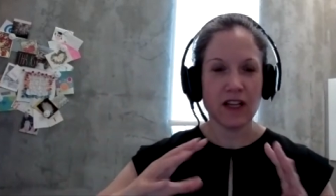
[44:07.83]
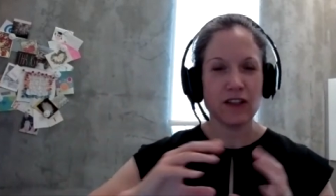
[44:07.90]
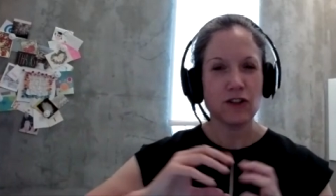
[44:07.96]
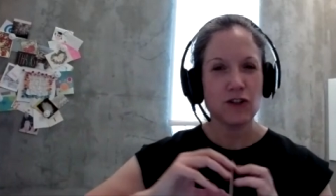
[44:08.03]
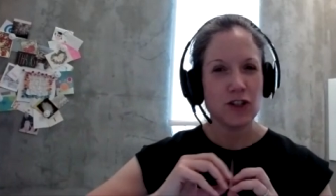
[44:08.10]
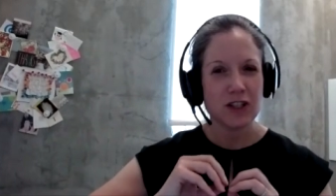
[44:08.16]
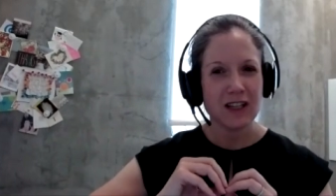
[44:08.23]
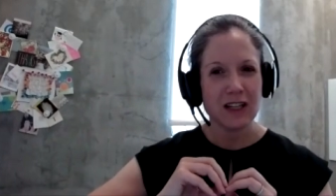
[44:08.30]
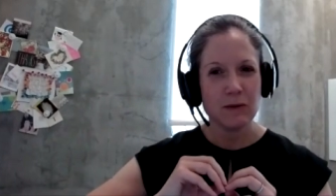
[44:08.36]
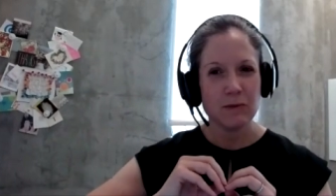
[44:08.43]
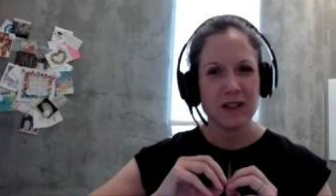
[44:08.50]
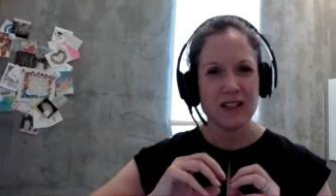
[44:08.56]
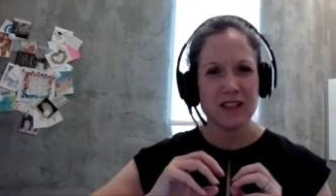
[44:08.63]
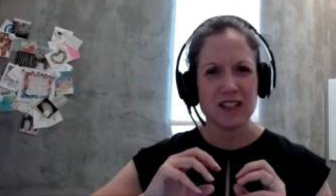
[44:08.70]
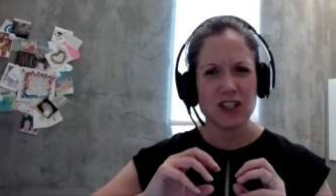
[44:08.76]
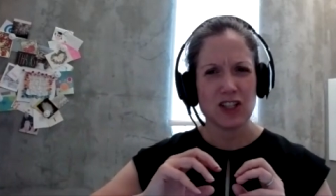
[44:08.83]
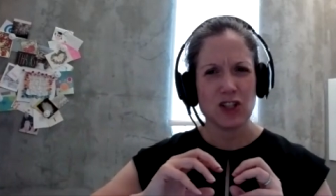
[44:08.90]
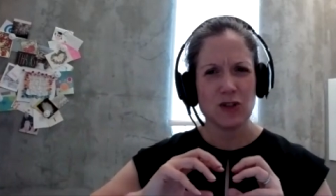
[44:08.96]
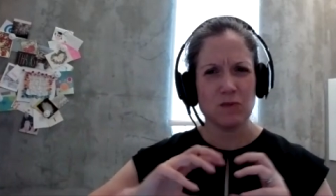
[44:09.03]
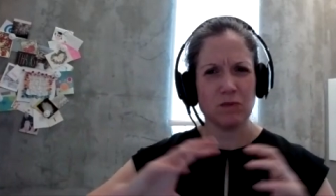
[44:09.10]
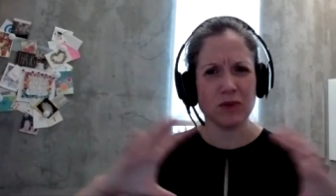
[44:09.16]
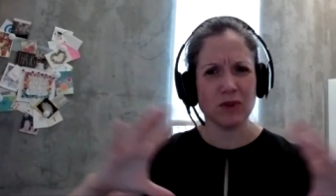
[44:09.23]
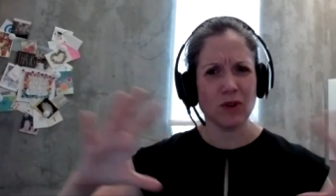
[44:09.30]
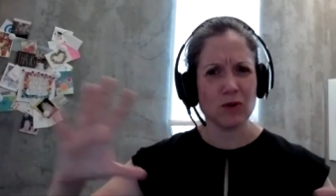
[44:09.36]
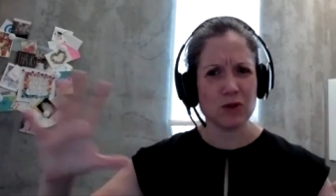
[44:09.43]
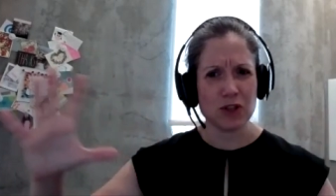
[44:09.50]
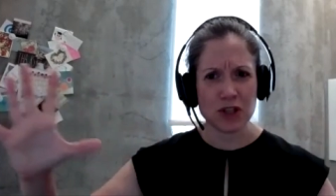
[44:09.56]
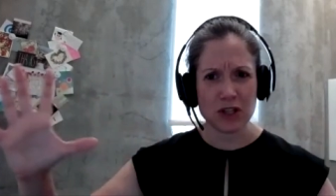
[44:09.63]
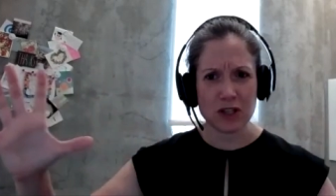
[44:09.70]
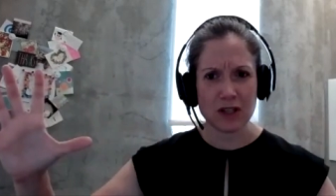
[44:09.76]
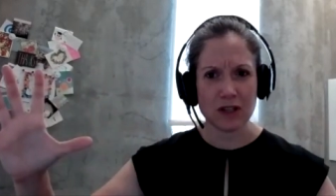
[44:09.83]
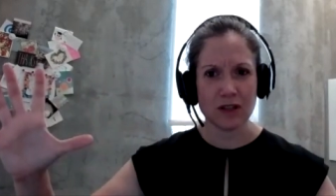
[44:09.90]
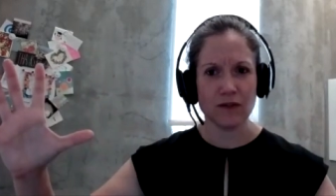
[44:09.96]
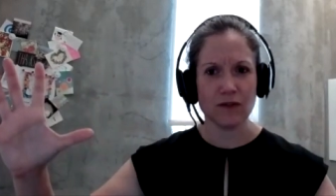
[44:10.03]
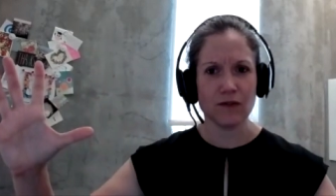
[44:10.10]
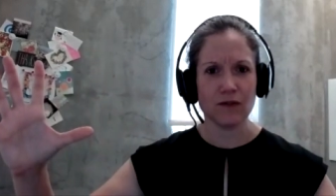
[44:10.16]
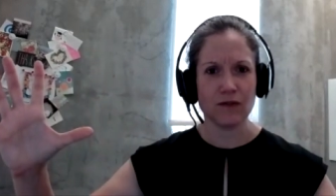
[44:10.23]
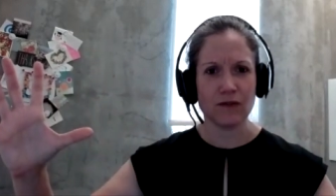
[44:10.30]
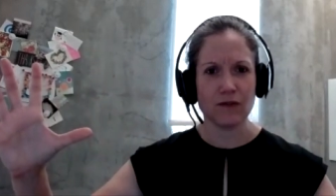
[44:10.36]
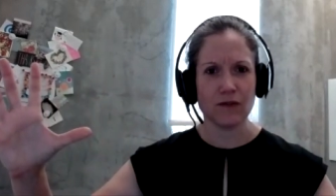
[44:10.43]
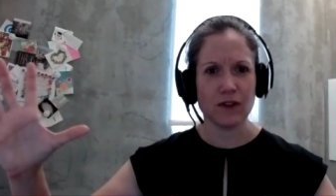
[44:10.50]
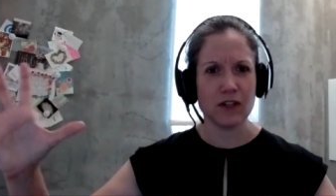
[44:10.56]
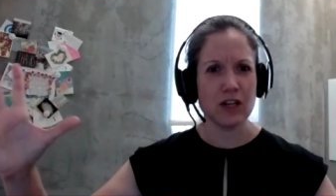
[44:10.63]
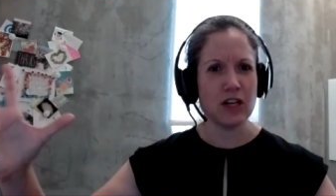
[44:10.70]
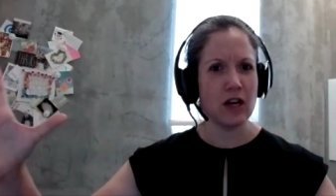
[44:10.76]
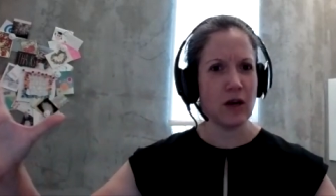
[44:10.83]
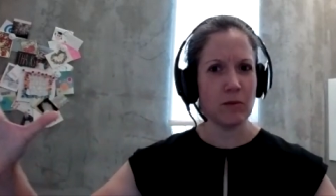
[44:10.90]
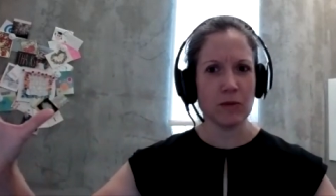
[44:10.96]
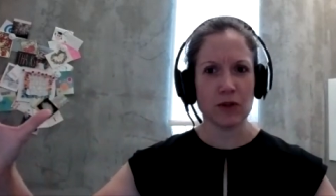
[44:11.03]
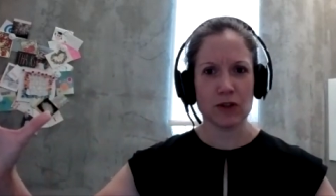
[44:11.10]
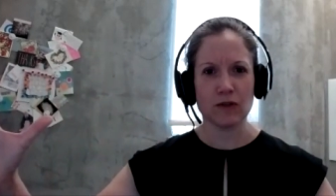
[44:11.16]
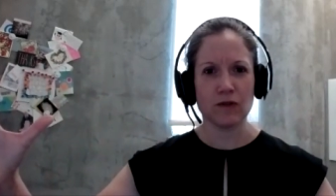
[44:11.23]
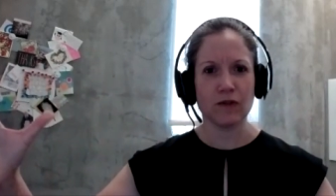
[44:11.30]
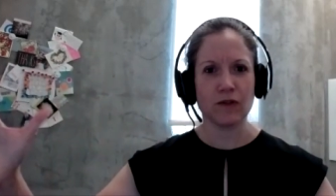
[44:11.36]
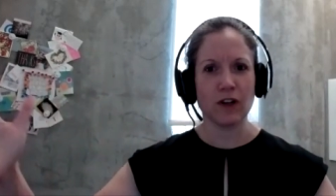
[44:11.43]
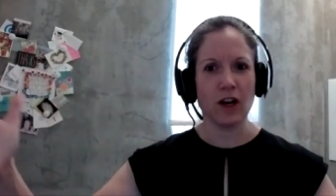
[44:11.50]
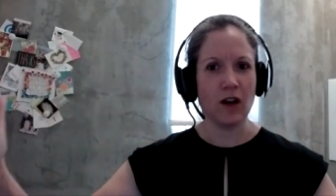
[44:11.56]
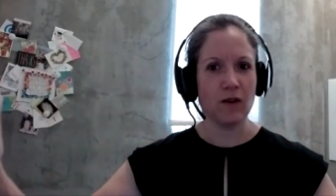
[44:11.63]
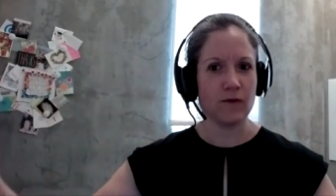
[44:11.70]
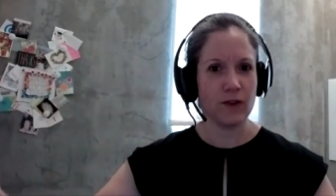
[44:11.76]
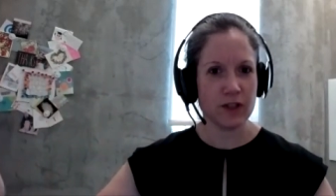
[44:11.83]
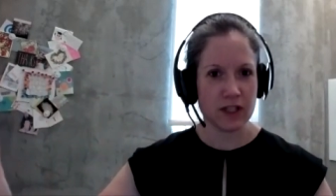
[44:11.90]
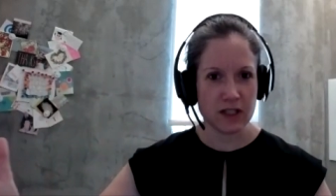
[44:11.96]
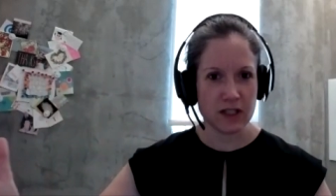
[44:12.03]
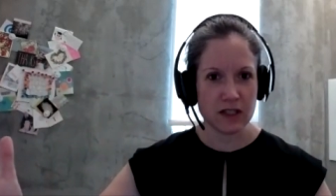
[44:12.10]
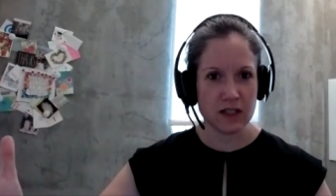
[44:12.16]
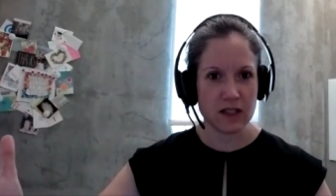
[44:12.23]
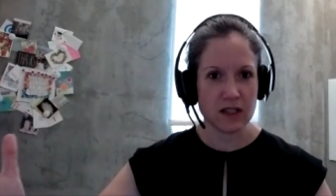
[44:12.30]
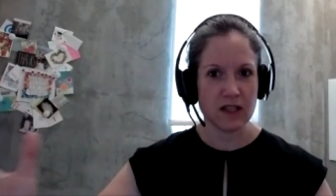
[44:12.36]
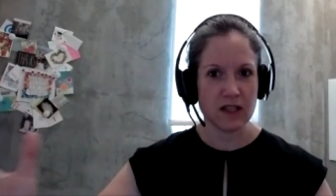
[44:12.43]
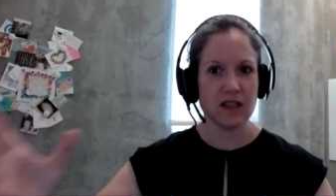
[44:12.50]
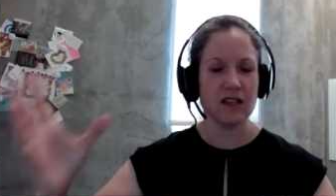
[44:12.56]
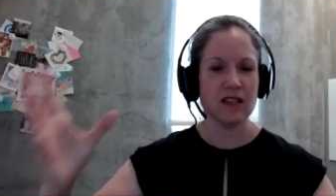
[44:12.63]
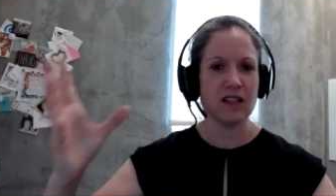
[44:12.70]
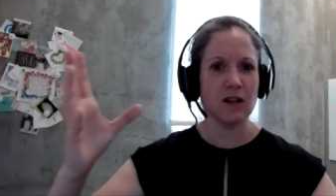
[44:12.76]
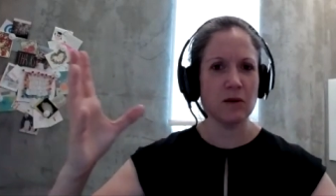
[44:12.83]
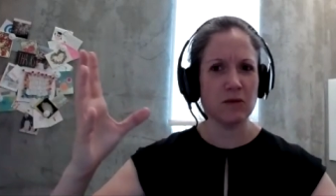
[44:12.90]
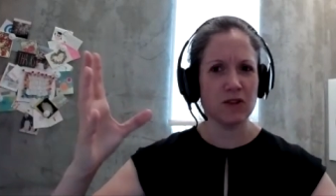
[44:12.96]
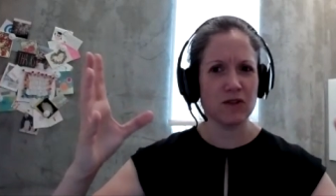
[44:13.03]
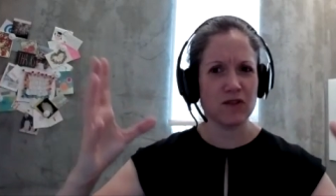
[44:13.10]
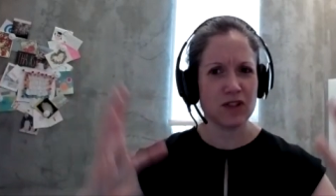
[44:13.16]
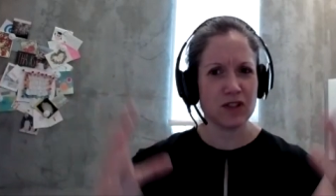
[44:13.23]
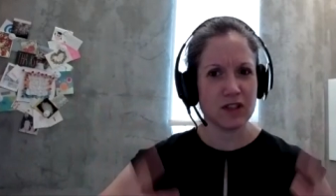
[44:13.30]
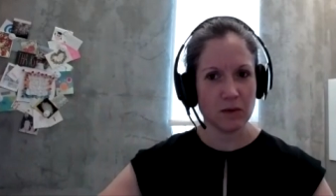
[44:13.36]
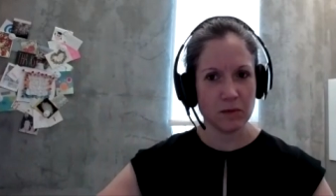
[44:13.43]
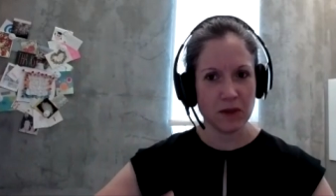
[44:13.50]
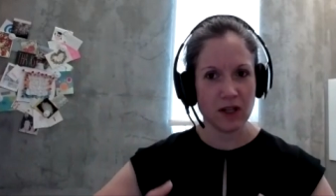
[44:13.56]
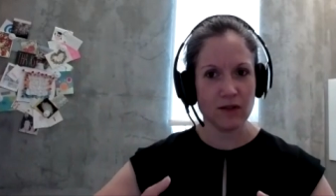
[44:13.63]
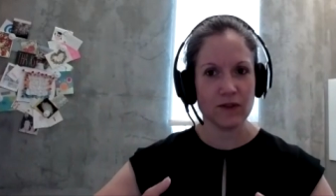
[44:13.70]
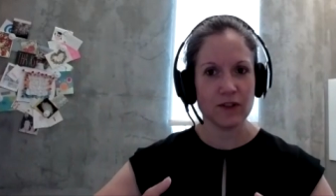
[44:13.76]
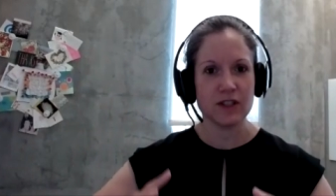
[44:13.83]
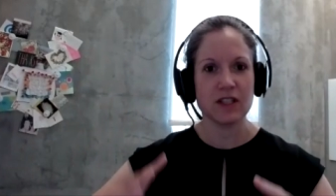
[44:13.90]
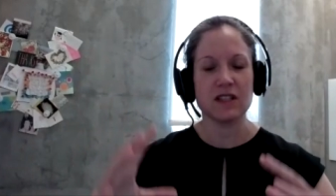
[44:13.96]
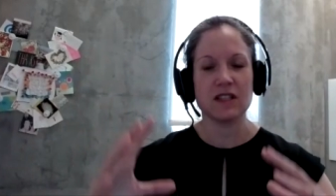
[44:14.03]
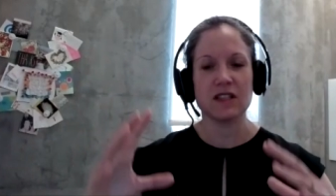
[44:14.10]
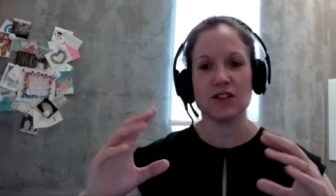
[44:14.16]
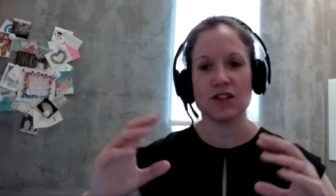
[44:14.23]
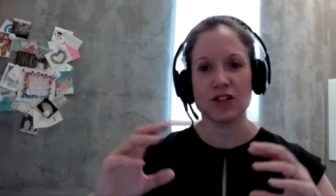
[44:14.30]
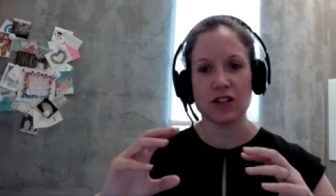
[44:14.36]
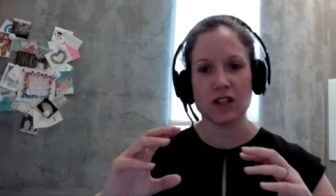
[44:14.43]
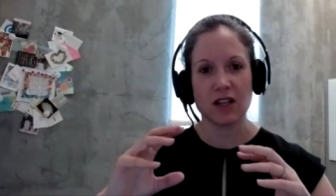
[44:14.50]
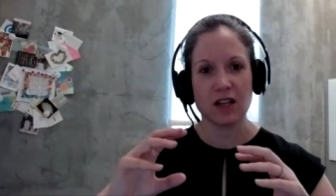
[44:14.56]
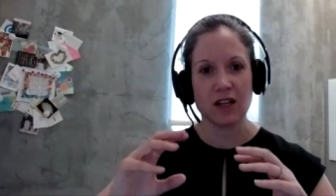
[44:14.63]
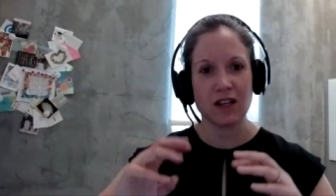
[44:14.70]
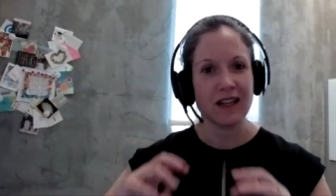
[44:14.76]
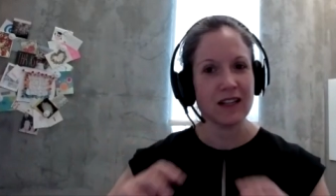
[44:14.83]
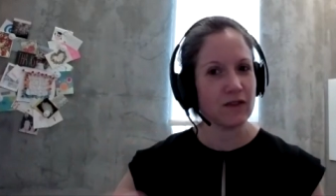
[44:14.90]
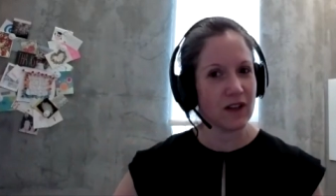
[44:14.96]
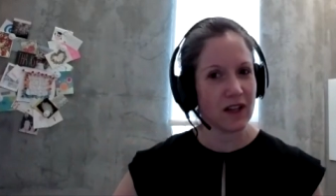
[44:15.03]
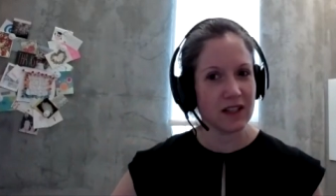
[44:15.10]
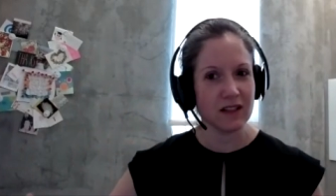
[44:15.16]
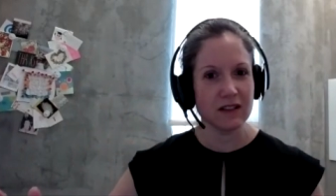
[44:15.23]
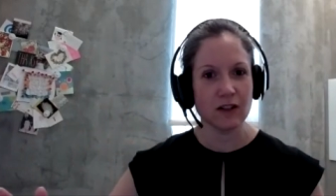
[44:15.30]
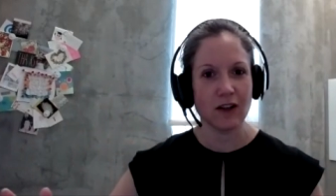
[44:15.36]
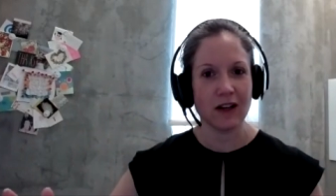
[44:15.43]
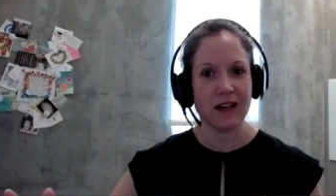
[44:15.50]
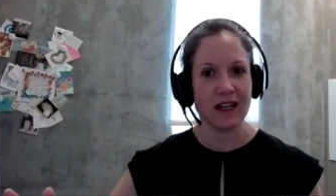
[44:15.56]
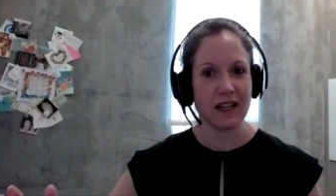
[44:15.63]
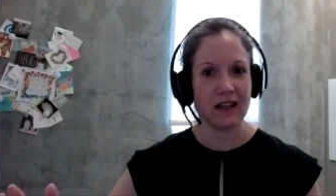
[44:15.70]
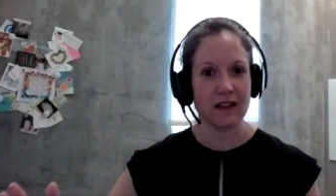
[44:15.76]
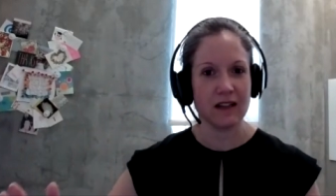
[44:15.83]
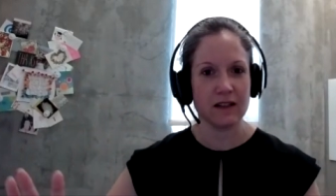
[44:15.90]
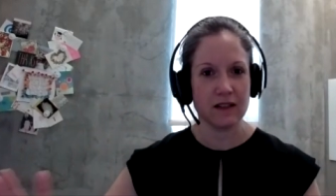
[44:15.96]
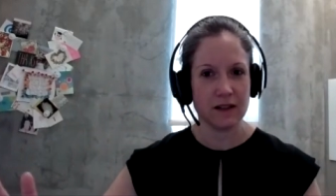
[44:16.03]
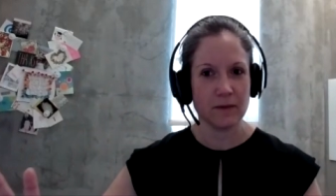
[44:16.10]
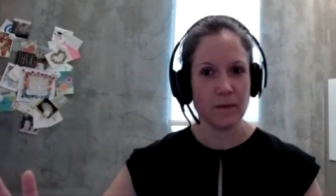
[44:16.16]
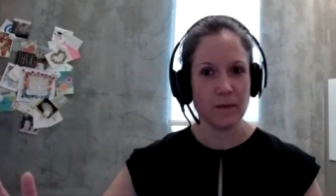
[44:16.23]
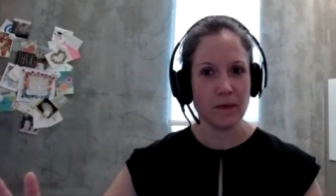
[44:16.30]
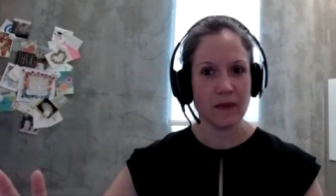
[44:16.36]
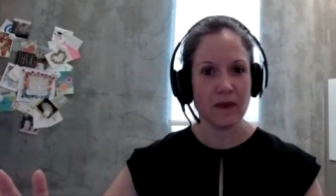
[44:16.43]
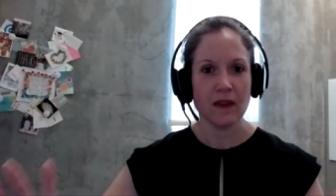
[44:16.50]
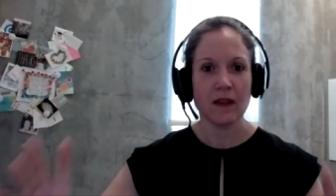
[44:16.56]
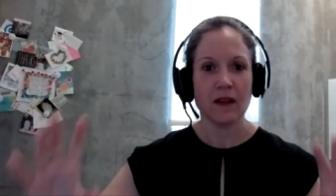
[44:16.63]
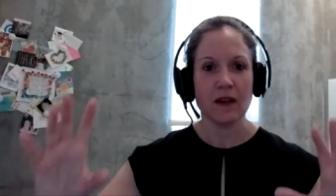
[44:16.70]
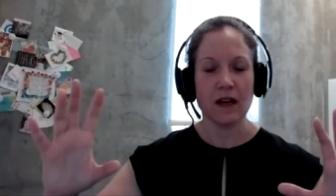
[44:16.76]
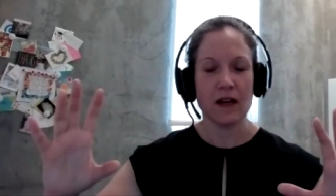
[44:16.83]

there's just kind of been this explosion of the number of conferences and then the number of sub conferences, and it's just kind of gotten a little out of hand. Yeah.